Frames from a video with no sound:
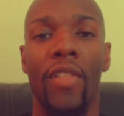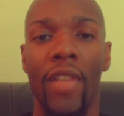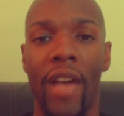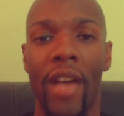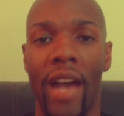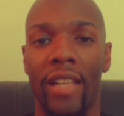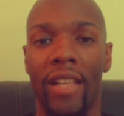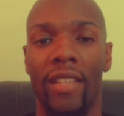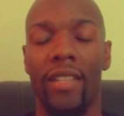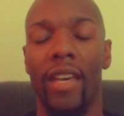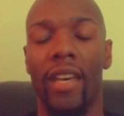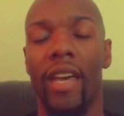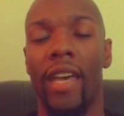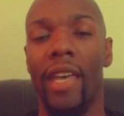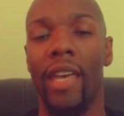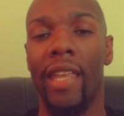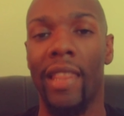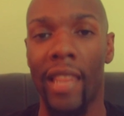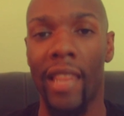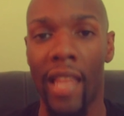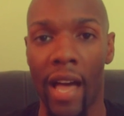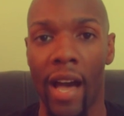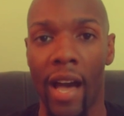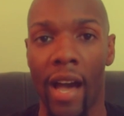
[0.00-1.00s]
That's a
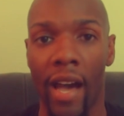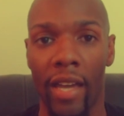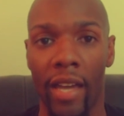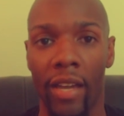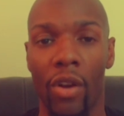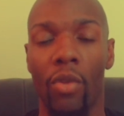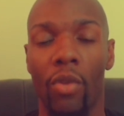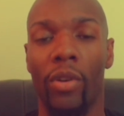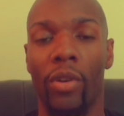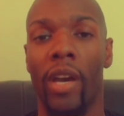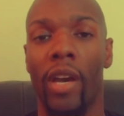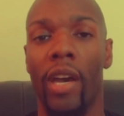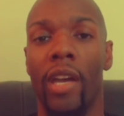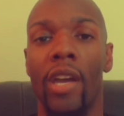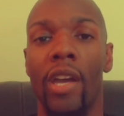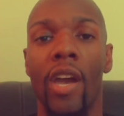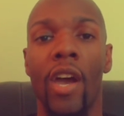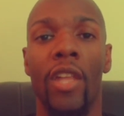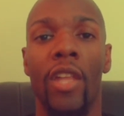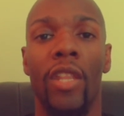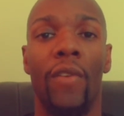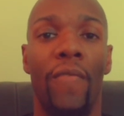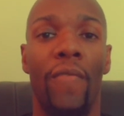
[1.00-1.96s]
lie, okay?